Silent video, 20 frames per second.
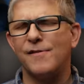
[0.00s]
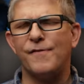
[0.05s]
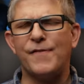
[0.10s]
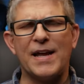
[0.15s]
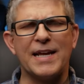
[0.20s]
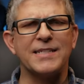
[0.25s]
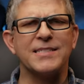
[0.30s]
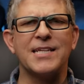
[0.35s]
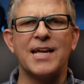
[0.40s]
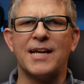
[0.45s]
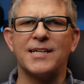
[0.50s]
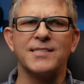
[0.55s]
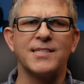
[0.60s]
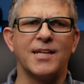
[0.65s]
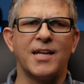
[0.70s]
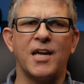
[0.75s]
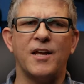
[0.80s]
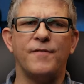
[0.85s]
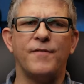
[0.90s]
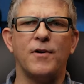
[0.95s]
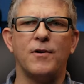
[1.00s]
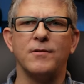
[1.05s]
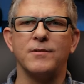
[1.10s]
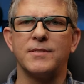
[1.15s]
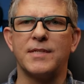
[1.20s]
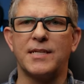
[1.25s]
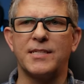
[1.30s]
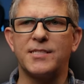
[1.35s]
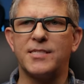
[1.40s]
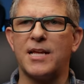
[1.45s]
Fantastic
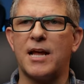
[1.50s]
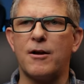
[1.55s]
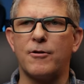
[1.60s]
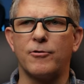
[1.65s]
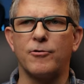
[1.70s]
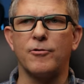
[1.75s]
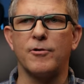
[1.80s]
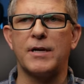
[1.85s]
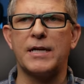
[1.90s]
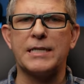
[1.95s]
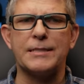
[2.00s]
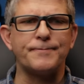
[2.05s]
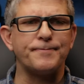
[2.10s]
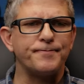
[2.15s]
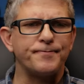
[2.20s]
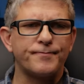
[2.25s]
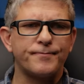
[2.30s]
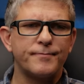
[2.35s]
headphones. They sound great,